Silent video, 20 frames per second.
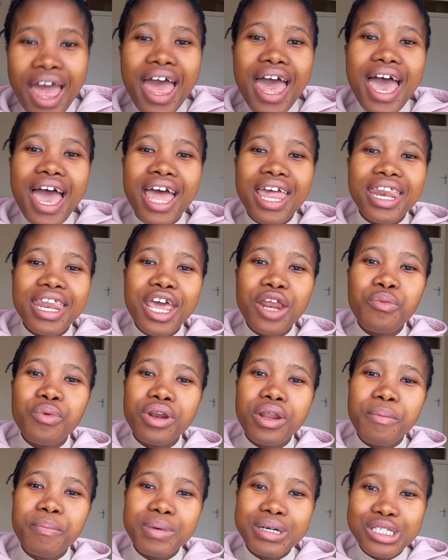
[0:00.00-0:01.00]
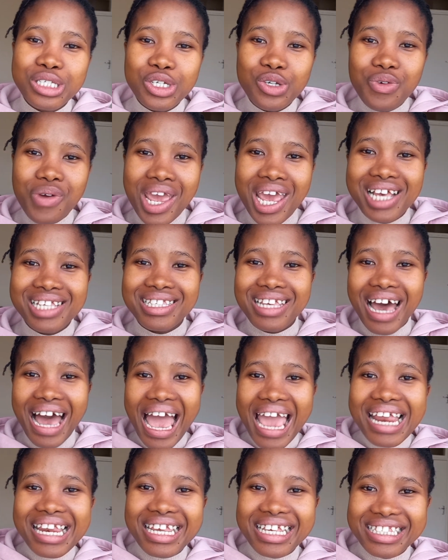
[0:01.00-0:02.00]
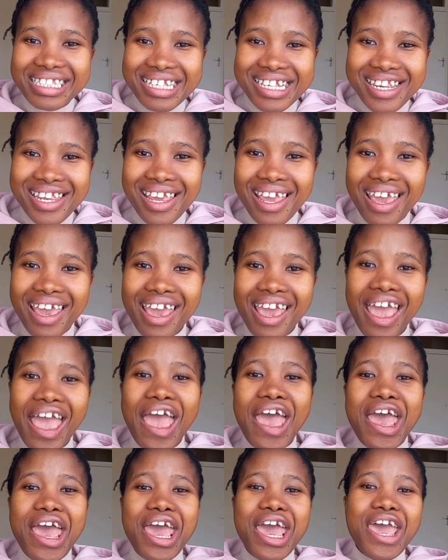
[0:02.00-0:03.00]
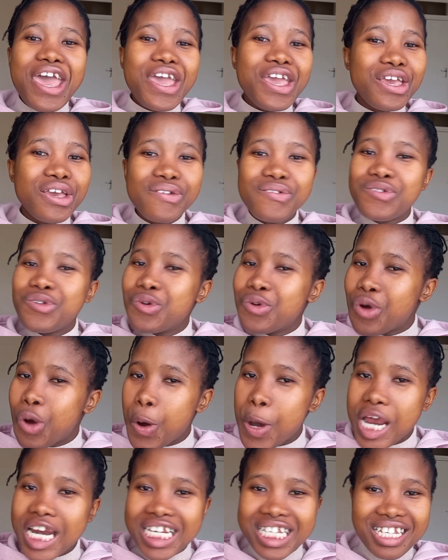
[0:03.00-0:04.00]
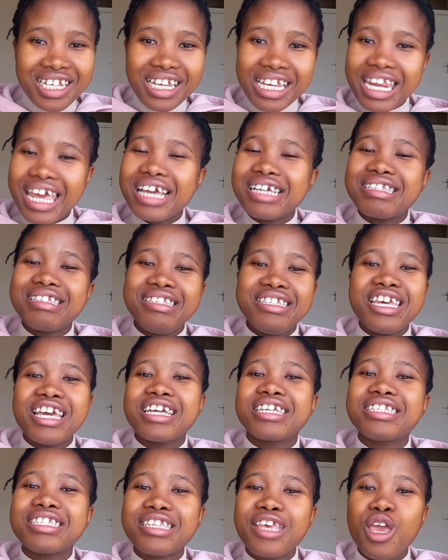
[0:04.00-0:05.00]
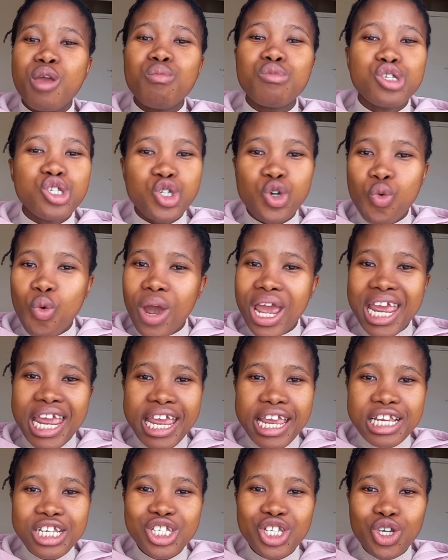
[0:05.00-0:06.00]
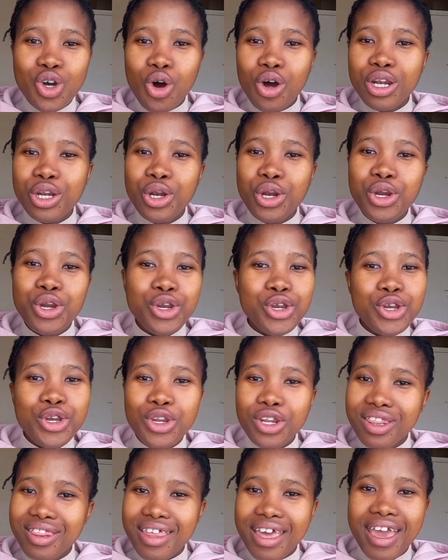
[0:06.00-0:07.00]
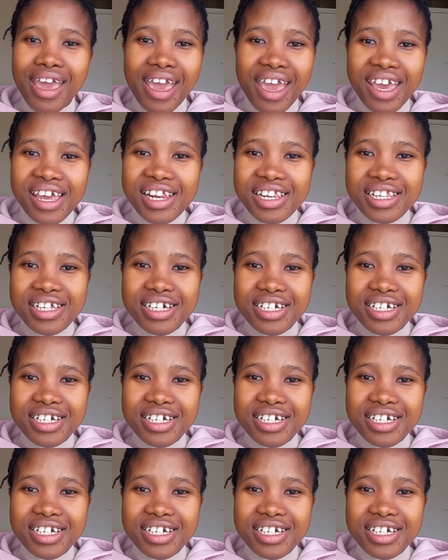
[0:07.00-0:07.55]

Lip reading: And then with a person who has high density hair, if you go and take the exact same square inch on their head,